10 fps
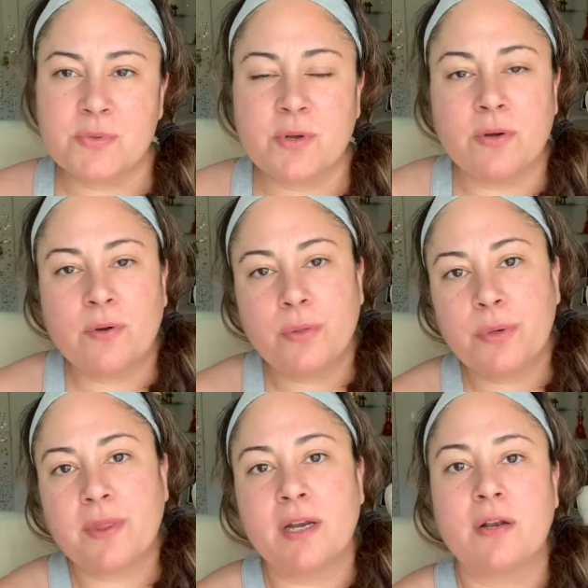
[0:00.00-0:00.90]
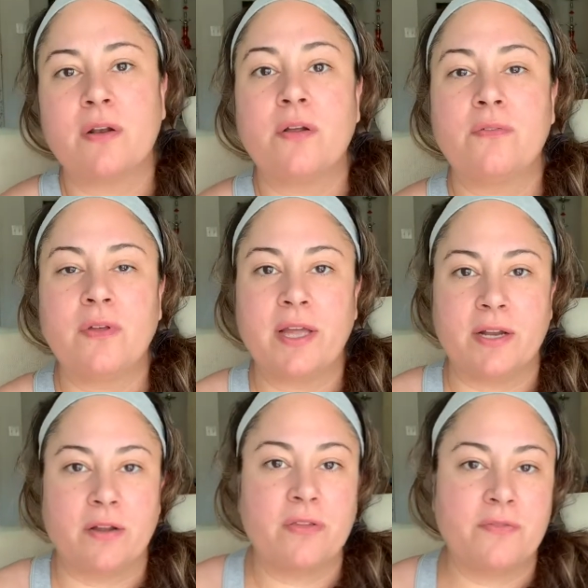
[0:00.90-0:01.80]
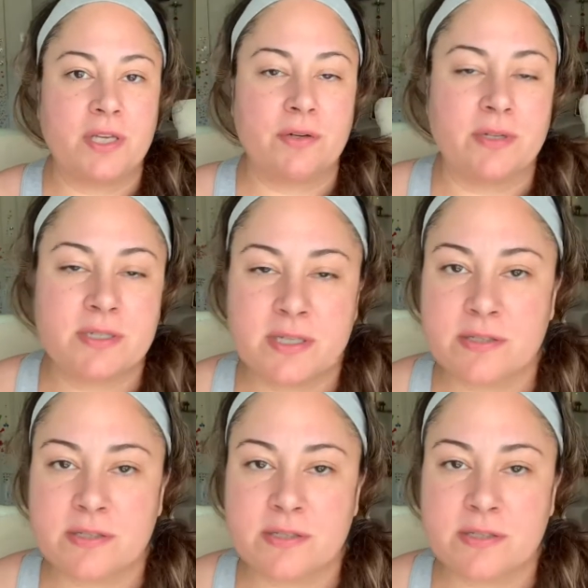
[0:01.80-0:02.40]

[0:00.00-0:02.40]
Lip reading: So I'll go through that in another video. It